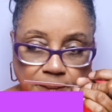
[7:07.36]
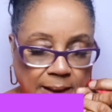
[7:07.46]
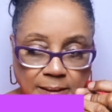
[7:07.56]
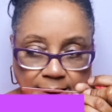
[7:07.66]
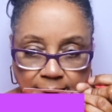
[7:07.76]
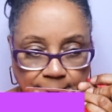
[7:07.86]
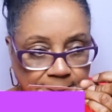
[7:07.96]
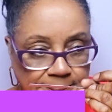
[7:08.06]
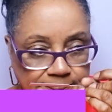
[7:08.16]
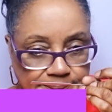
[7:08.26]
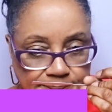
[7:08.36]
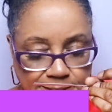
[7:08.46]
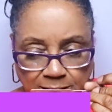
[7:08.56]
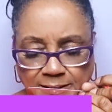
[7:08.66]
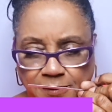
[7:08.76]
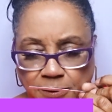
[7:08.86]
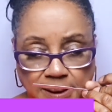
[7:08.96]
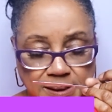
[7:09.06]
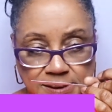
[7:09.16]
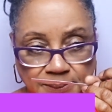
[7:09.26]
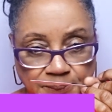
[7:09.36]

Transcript: I don't like it. I don't even know what it is.